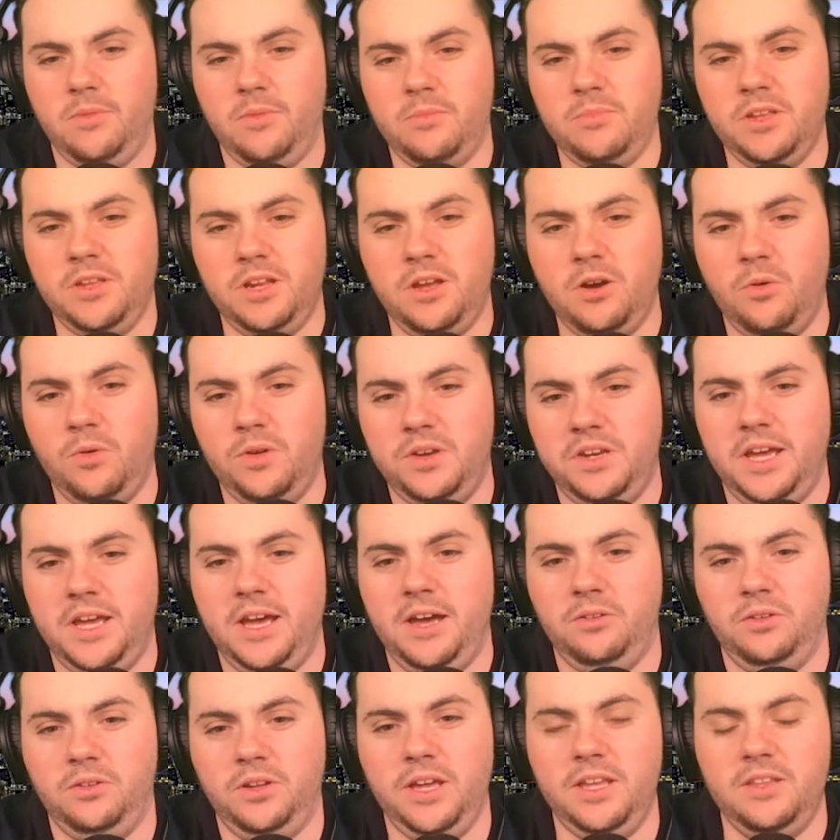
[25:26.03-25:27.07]
I mean, going
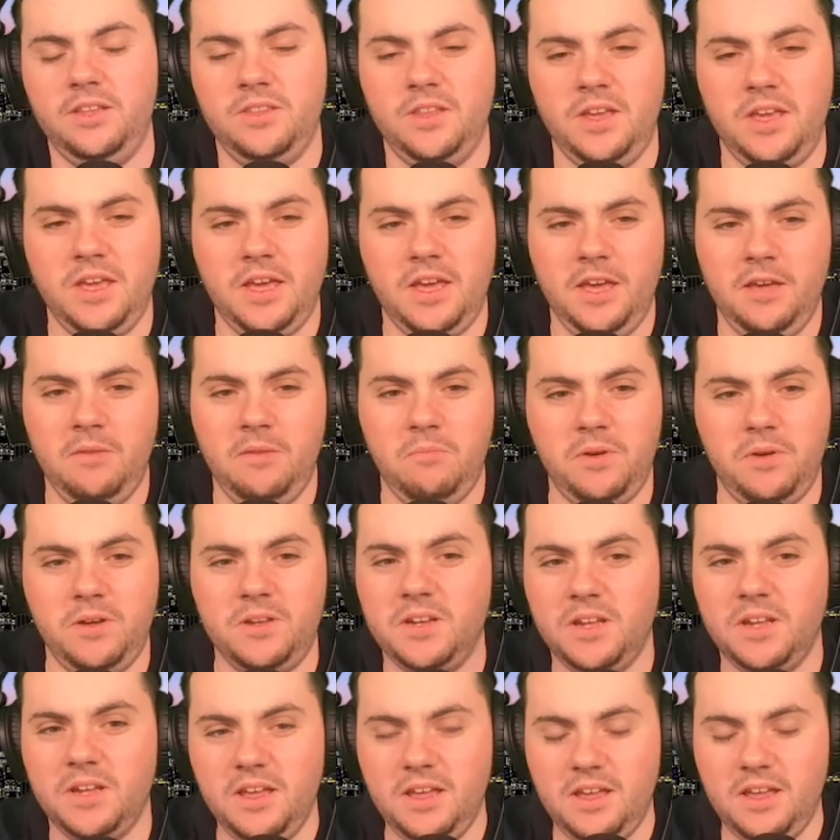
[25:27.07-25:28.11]
down late in the game, but
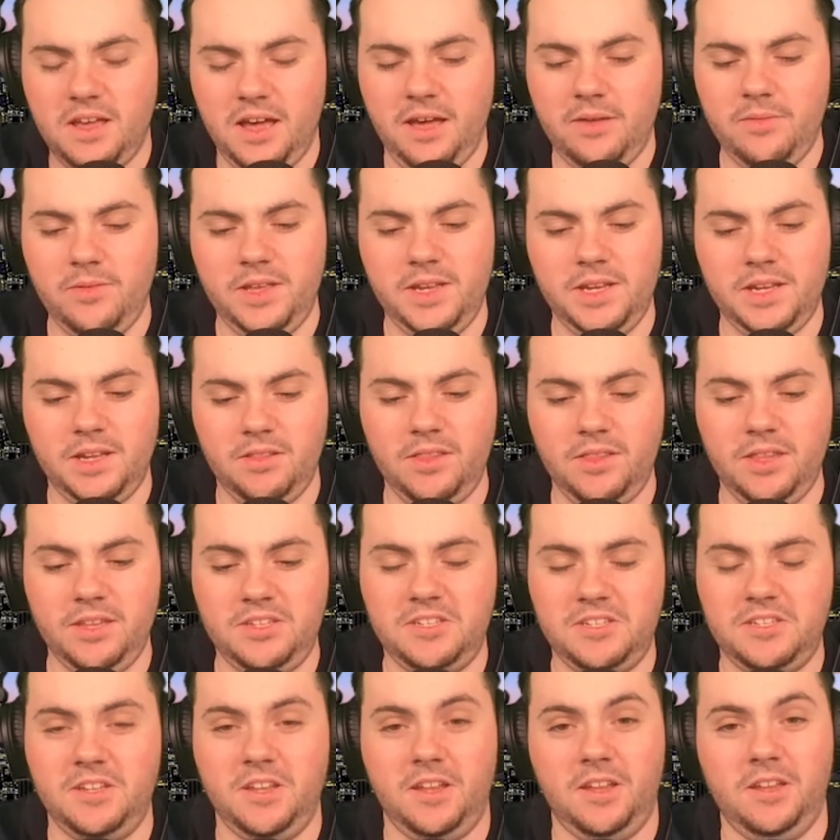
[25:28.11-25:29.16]
I mean,
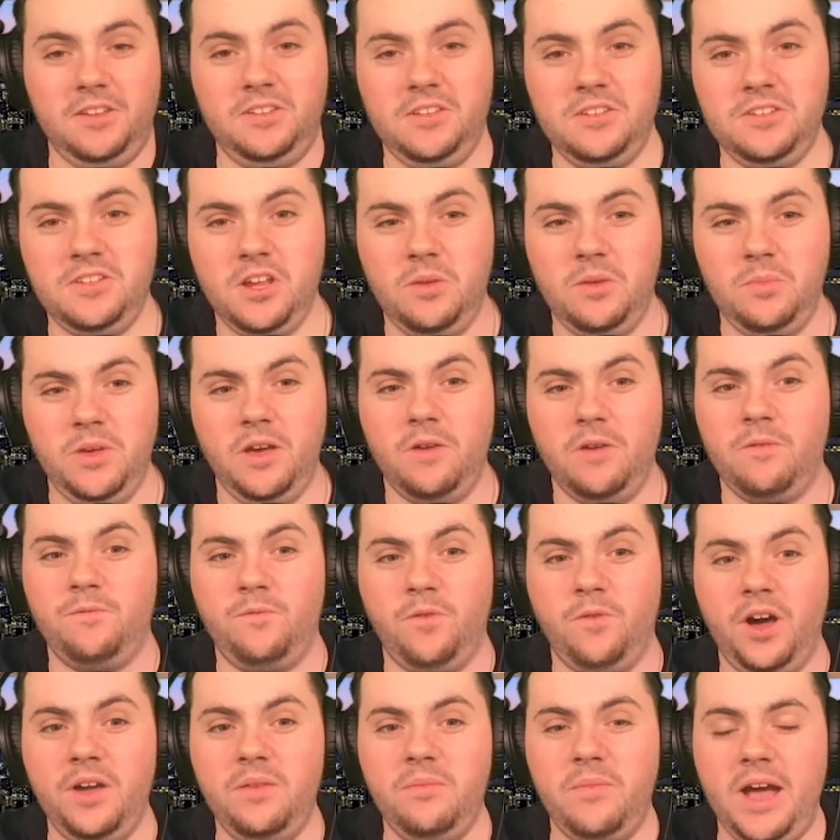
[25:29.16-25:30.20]
this is going to be a
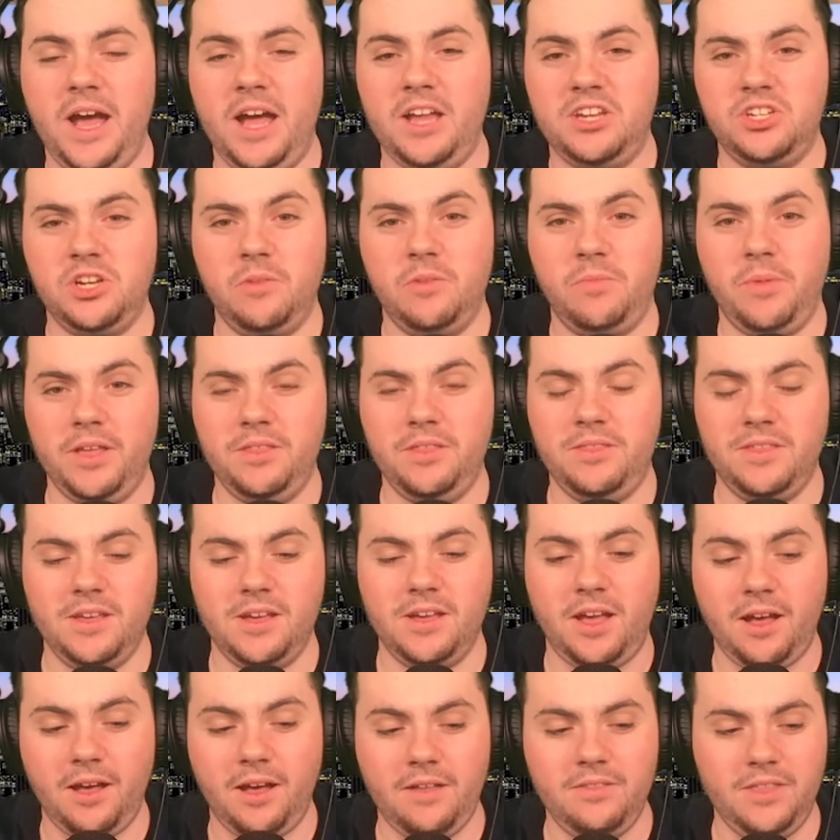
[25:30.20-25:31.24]
fun matchup, I think.